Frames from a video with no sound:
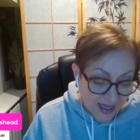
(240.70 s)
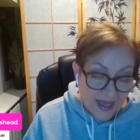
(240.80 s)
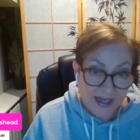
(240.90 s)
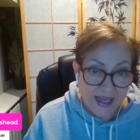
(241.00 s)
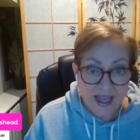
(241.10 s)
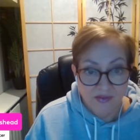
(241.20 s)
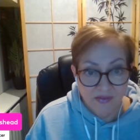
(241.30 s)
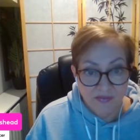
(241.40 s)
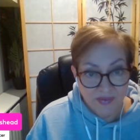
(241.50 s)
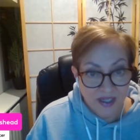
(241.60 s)
And it
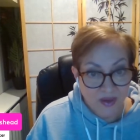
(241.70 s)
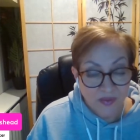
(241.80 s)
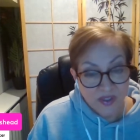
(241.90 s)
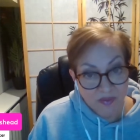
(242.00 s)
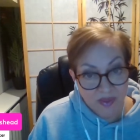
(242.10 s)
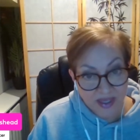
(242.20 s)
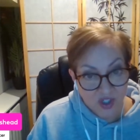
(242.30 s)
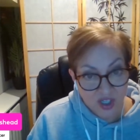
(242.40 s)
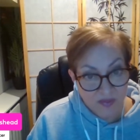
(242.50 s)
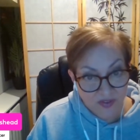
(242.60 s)
can, some of that
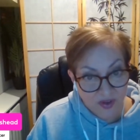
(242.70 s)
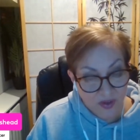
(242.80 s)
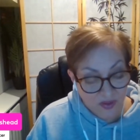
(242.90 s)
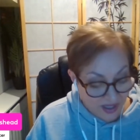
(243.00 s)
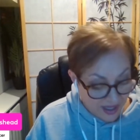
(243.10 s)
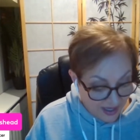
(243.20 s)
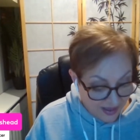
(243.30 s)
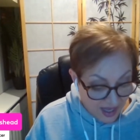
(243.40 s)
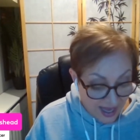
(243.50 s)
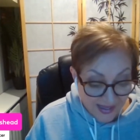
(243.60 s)
cheap food
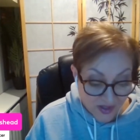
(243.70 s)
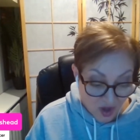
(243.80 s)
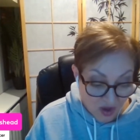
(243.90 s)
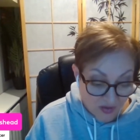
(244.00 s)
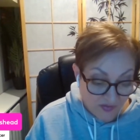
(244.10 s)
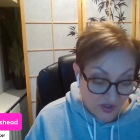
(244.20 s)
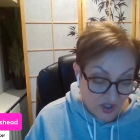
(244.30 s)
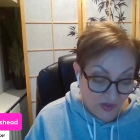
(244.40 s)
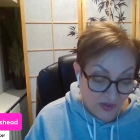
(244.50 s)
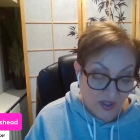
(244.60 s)
has got
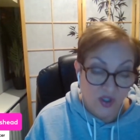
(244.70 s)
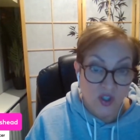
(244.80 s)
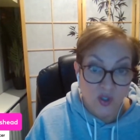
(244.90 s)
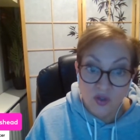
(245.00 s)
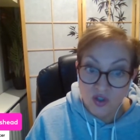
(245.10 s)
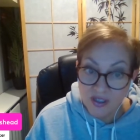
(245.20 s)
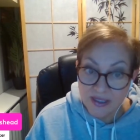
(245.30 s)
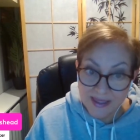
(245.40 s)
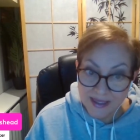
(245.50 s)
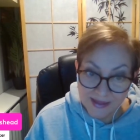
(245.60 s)
reduced
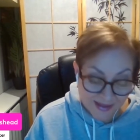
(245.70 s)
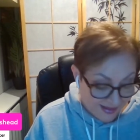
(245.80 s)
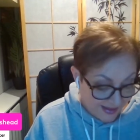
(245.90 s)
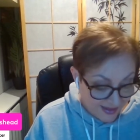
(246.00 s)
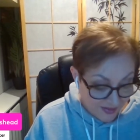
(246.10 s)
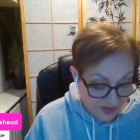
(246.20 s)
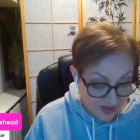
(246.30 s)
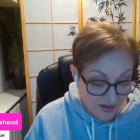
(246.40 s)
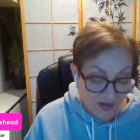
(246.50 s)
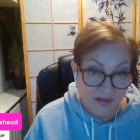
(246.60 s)
nutrient density, is what
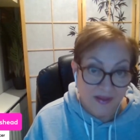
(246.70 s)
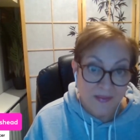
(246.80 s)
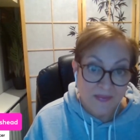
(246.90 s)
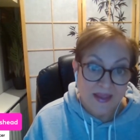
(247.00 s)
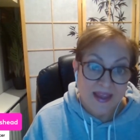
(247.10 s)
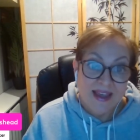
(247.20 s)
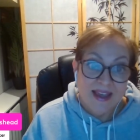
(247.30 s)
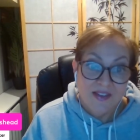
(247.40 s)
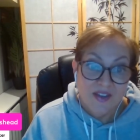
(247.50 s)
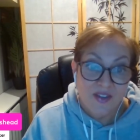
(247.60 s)
it's called.
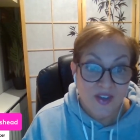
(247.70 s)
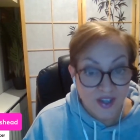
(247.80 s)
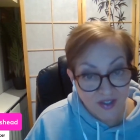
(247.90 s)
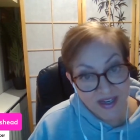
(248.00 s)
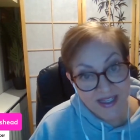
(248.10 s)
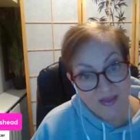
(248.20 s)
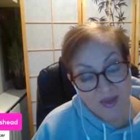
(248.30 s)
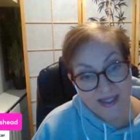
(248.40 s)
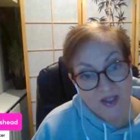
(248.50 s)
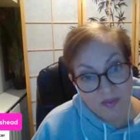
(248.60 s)
The third reason
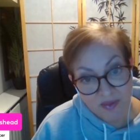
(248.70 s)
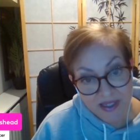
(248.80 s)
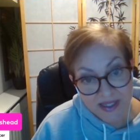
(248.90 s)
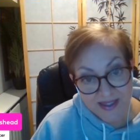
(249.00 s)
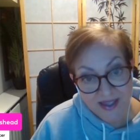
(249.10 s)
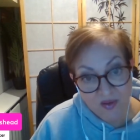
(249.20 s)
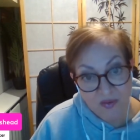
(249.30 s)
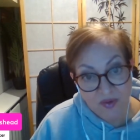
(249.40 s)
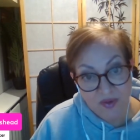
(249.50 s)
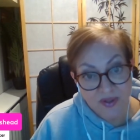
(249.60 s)
why supplements are so
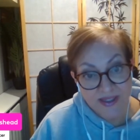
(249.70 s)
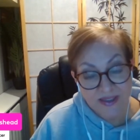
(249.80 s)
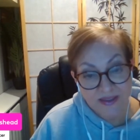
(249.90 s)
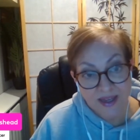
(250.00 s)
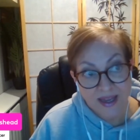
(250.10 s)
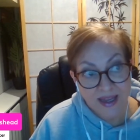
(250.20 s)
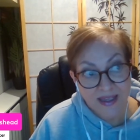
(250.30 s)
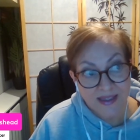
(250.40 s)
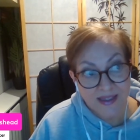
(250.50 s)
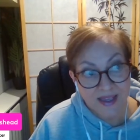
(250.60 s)
important
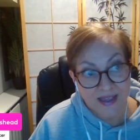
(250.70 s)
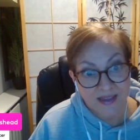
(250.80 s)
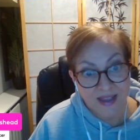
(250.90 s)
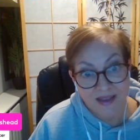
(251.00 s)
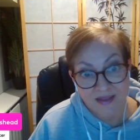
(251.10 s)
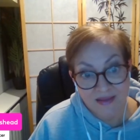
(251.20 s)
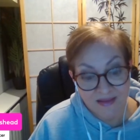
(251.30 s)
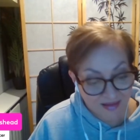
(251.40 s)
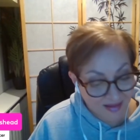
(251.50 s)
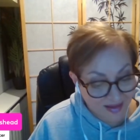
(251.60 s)
is, and
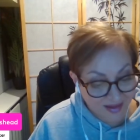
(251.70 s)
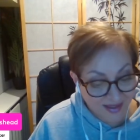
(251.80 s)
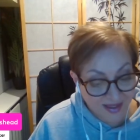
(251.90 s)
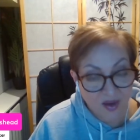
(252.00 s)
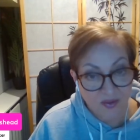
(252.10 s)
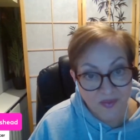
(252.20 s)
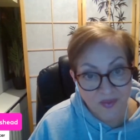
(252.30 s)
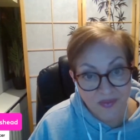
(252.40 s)
so